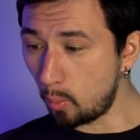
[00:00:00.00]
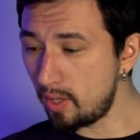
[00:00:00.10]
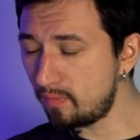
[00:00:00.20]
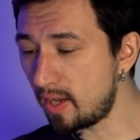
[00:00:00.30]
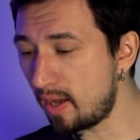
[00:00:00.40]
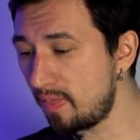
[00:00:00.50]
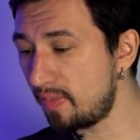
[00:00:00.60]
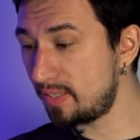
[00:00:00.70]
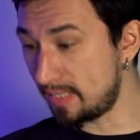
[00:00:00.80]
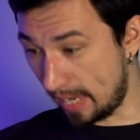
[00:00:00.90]
we've got
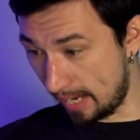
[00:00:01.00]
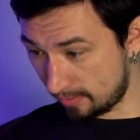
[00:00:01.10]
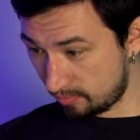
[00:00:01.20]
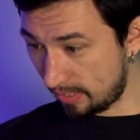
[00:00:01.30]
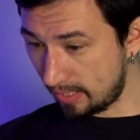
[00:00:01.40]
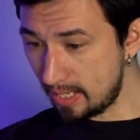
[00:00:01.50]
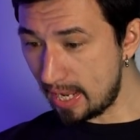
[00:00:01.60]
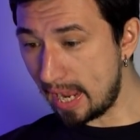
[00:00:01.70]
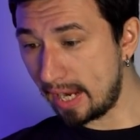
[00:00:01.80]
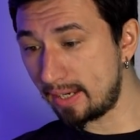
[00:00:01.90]
the tags
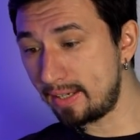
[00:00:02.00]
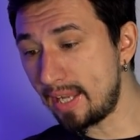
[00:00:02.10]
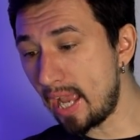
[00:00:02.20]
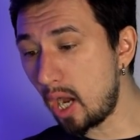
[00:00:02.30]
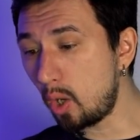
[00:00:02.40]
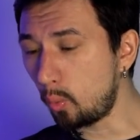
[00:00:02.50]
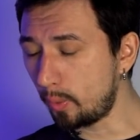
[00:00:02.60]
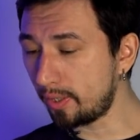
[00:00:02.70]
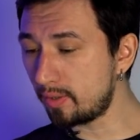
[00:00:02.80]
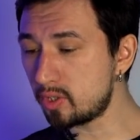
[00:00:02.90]
ready, and now
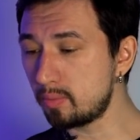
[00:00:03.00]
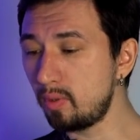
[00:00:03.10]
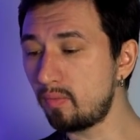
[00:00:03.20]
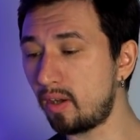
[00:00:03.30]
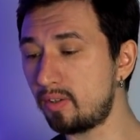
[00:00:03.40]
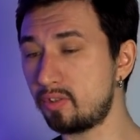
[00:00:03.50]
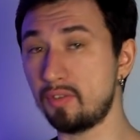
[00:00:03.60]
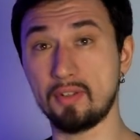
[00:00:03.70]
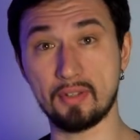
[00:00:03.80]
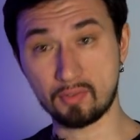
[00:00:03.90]
we're going to move on to
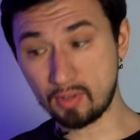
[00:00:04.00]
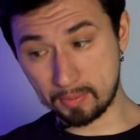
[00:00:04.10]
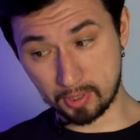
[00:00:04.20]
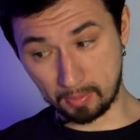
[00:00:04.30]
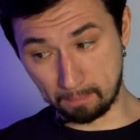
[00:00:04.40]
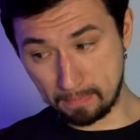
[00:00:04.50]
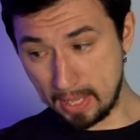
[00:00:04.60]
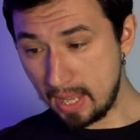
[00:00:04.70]
the description.